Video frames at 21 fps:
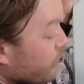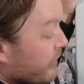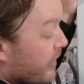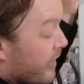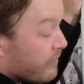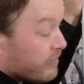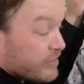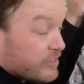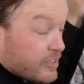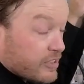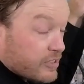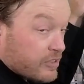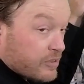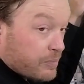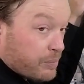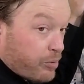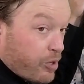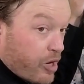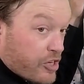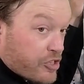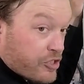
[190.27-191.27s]
We have a
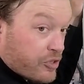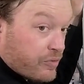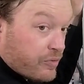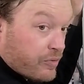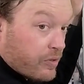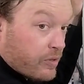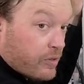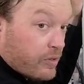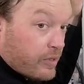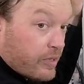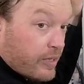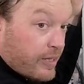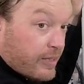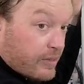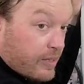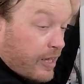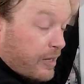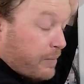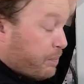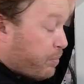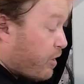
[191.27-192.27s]
system pressure,
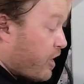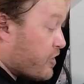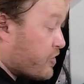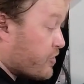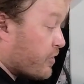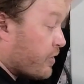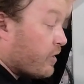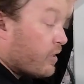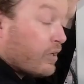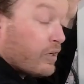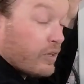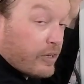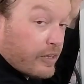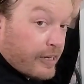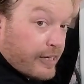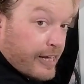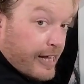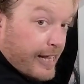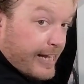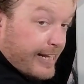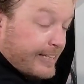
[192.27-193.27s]
inlet pressure
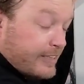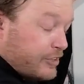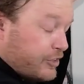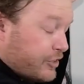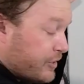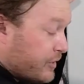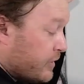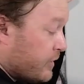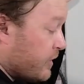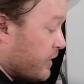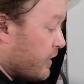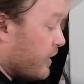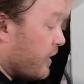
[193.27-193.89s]
gauge,